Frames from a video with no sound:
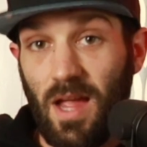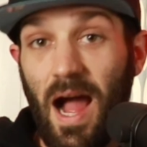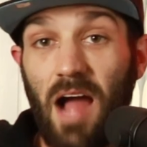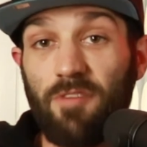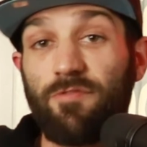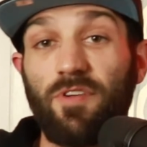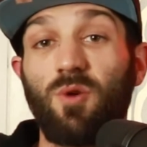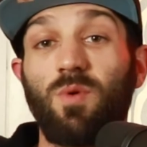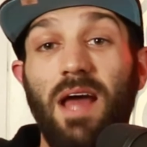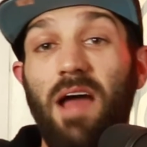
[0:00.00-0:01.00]
I
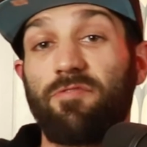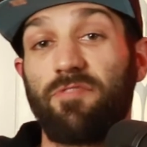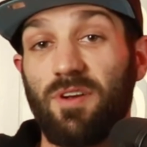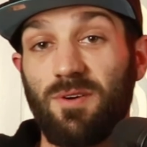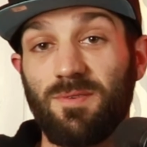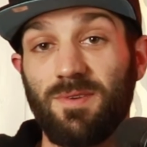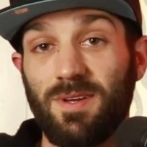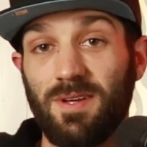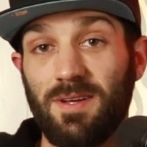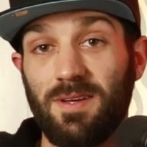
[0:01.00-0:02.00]
feel what I feel.
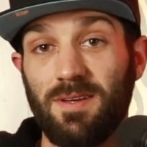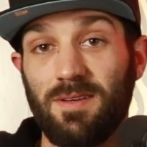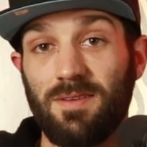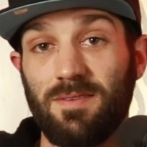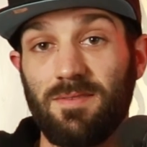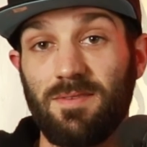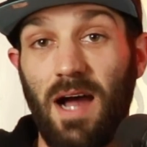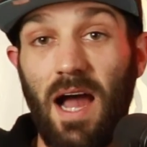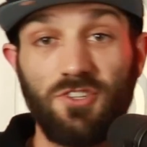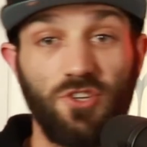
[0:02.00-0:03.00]

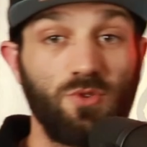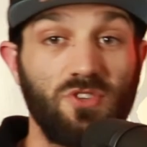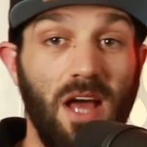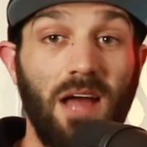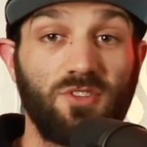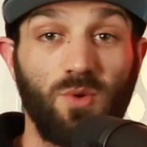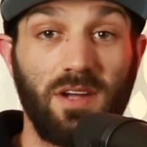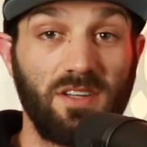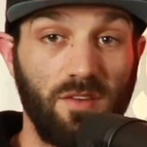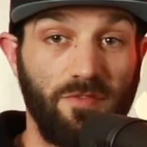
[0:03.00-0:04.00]
I choose not to
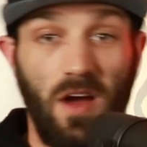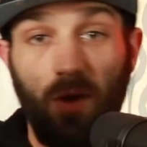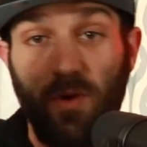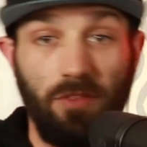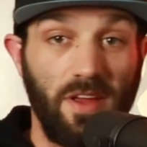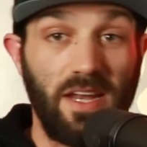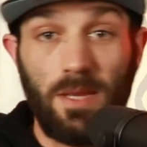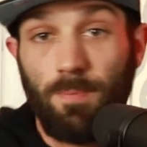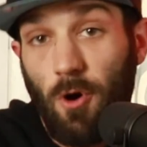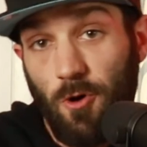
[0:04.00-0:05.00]
identify with
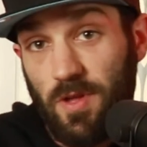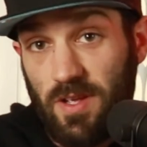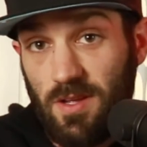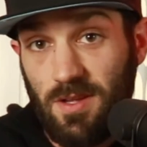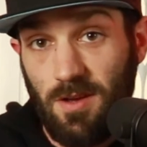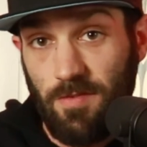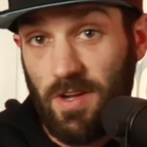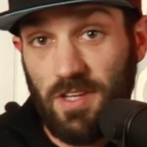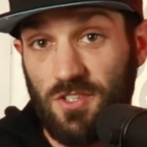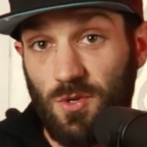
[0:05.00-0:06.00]
any party of
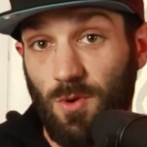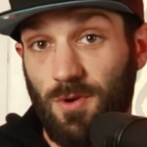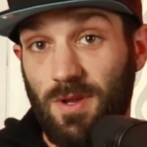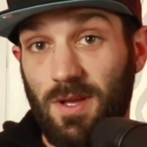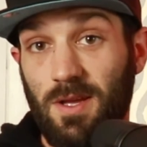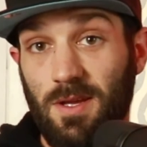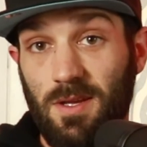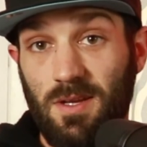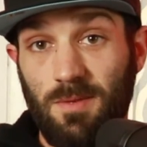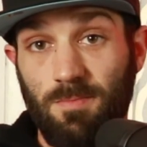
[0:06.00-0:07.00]
any sort.
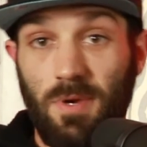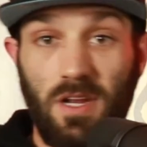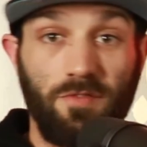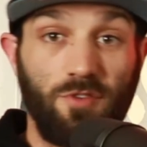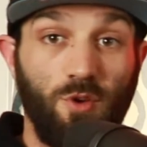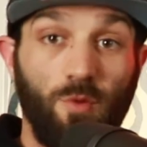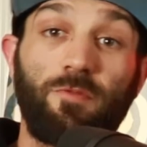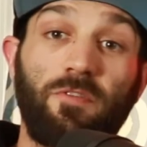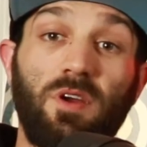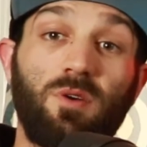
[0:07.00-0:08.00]
But if you
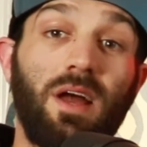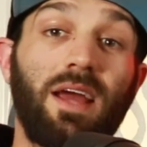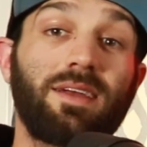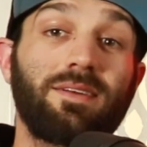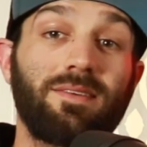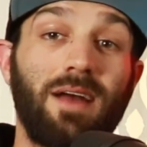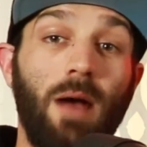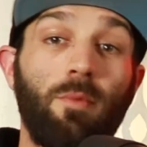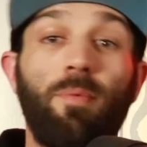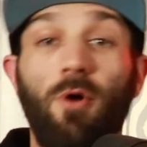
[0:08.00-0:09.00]
feel like
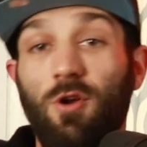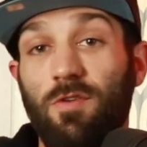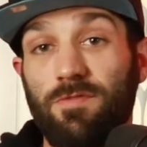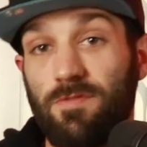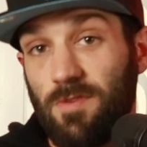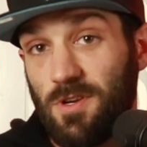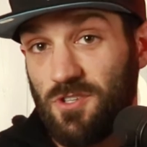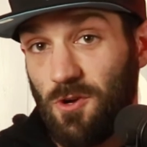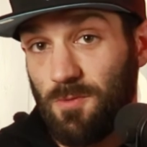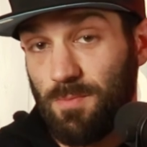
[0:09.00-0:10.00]
I'm a part of a
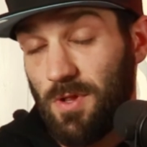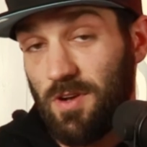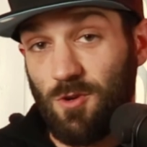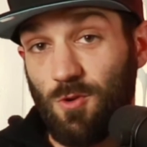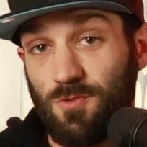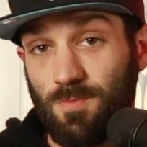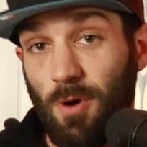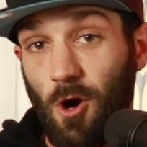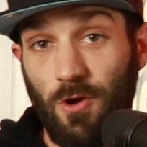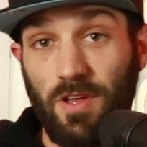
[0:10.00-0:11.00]
certain political
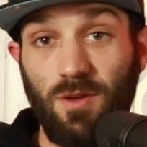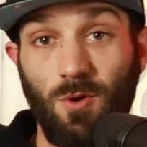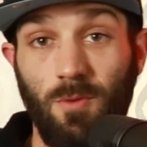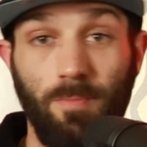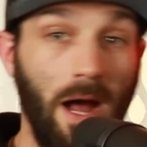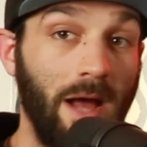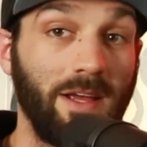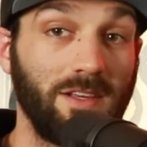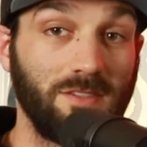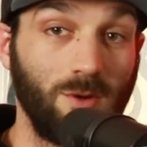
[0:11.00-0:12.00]
party or
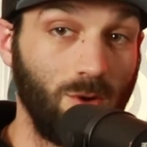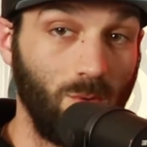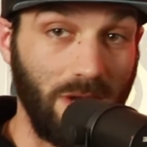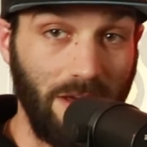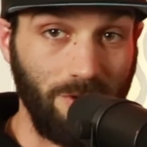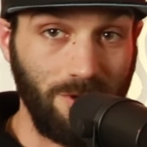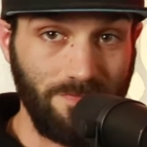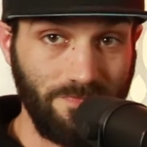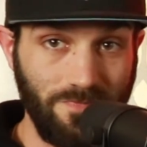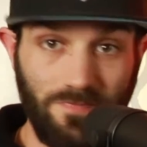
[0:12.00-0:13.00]
bias or whatever,
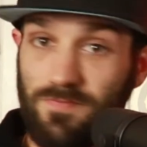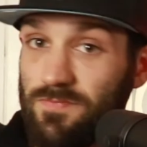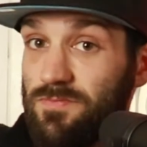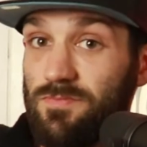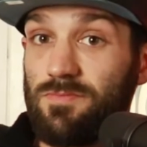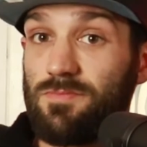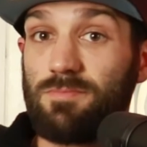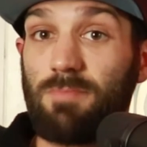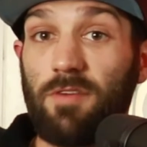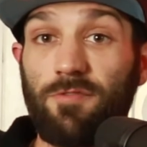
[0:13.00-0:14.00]

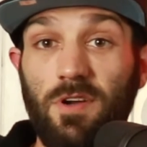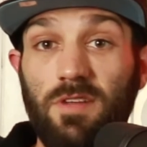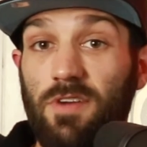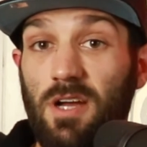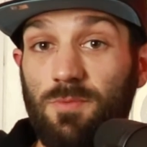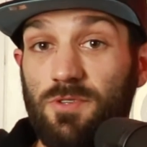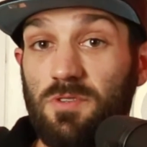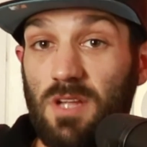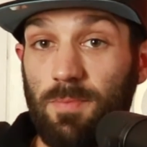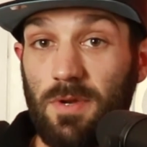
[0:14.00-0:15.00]
my friend, if it helps you
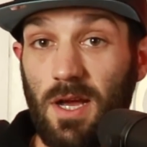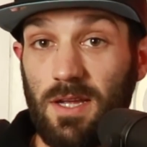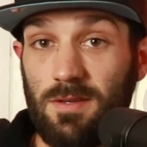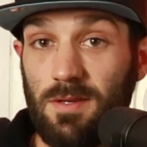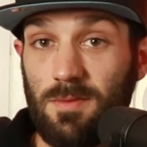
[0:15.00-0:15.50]
sleep at night,